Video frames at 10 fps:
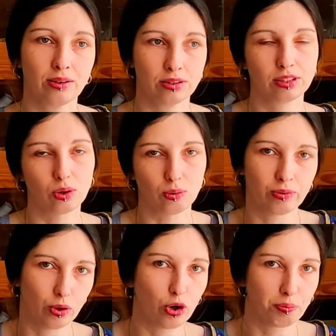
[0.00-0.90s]
so
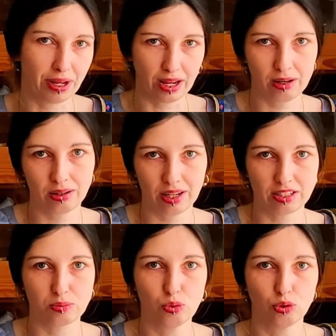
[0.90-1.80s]
her bed
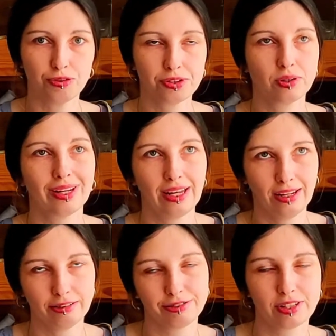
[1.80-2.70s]
gets moved
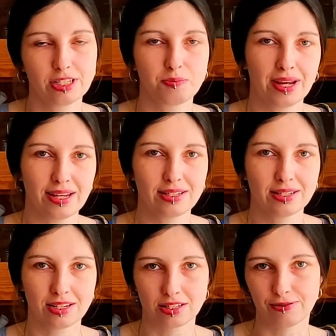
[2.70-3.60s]
if the
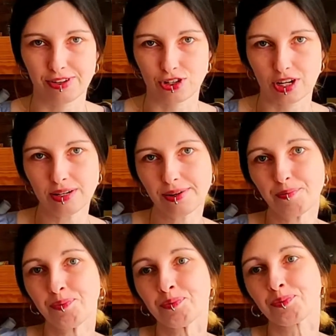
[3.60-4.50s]
space is sufficient,
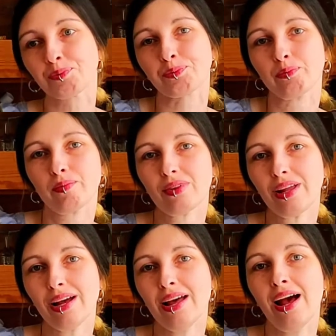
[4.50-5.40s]

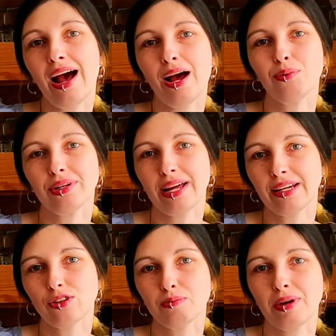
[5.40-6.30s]
I would
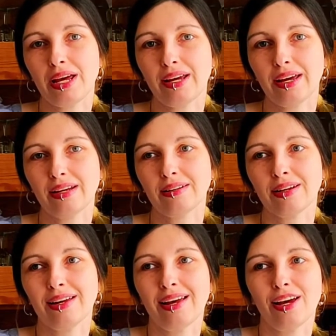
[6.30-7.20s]
like to make it
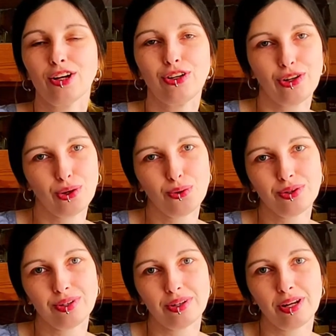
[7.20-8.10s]

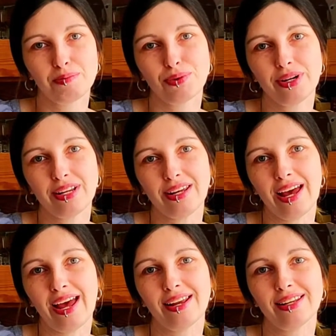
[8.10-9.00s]
cute and pretty,
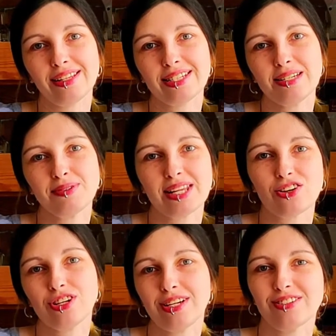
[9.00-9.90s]
and it seems
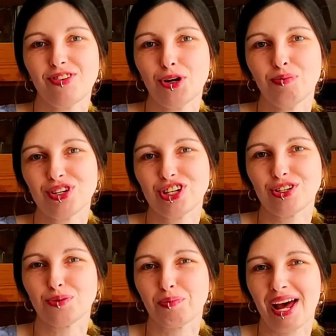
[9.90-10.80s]
that she is very much
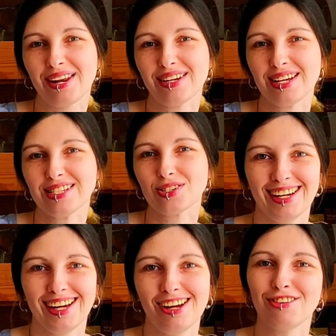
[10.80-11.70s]
into pandas.
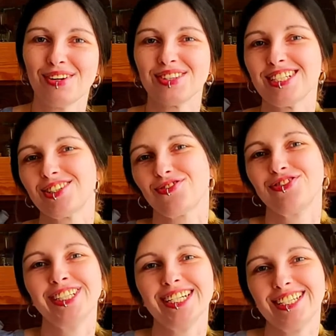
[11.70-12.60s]
I found these
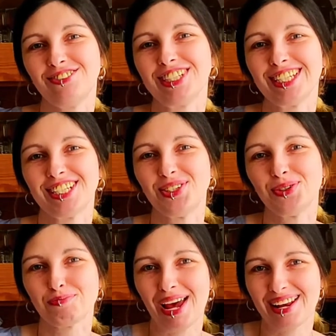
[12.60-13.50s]
really, really
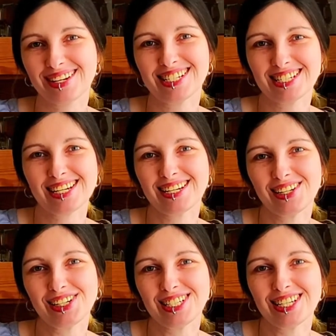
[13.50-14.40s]
cute panda
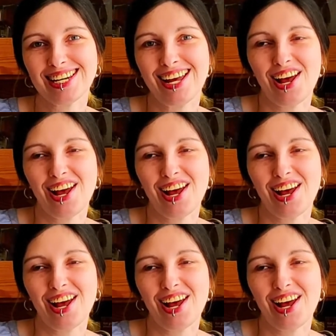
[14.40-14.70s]
stickers,